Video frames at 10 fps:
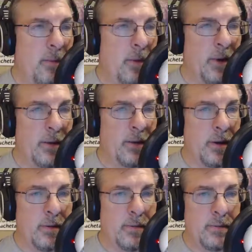I'm getting
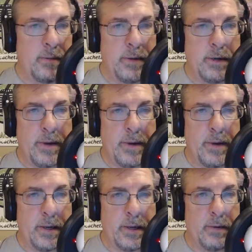there. Let me go
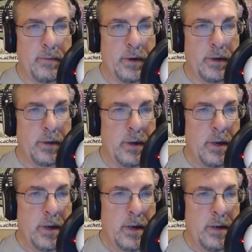back and we're gonna.
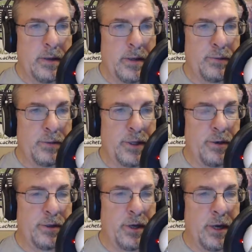This one's
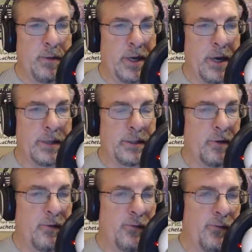interesting because
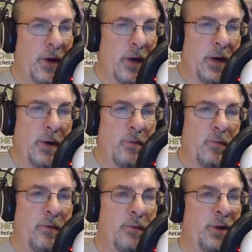of
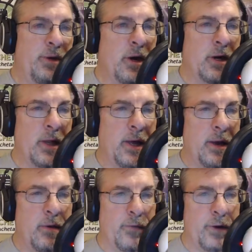we talk a lot
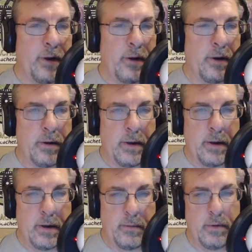over here.
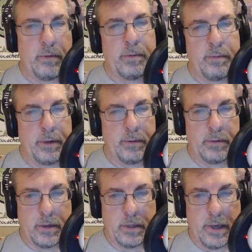Well, we don't
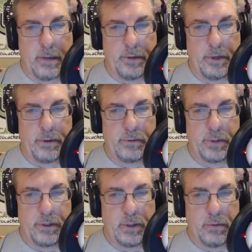talk a lot, but we
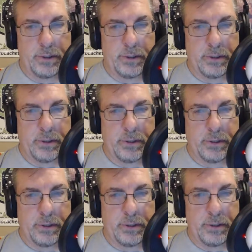talk once in a while
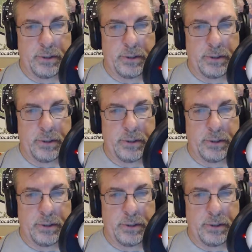about